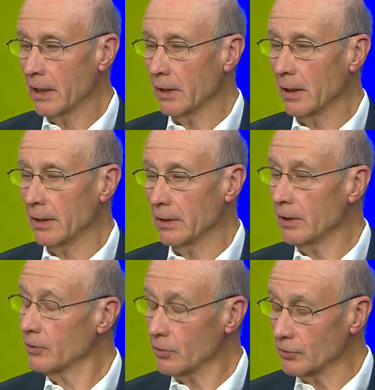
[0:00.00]
and a, an
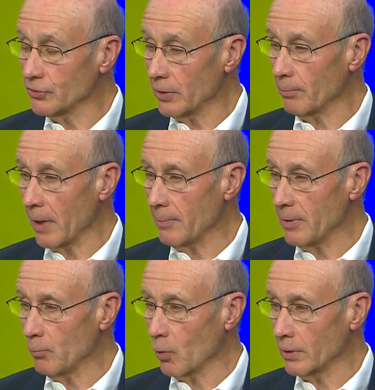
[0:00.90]
internship might
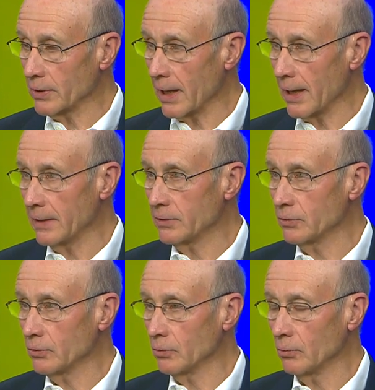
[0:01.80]
be more tied to,